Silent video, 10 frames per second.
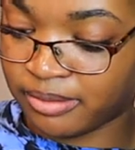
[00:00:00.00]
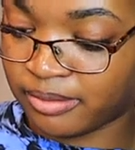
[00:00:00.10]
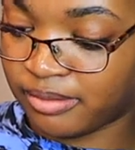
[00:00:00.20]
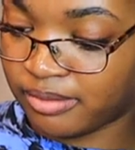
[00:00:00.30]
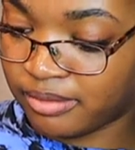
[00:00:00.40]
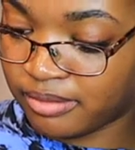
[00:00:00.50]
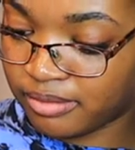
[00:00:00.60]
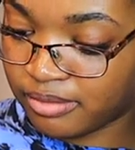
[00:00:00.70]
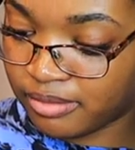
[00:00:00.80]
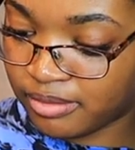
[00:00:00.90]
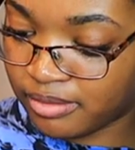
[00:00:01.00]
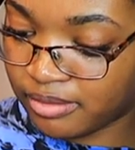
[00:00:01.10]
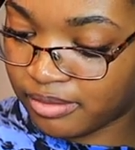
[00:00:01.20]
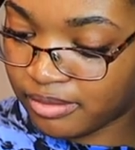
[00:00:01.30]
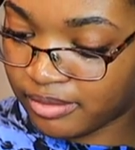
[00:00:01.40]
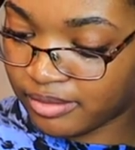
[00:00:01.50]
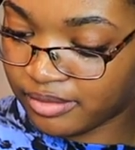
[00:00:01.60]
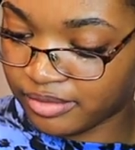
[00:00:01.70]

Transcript: Nothing is said.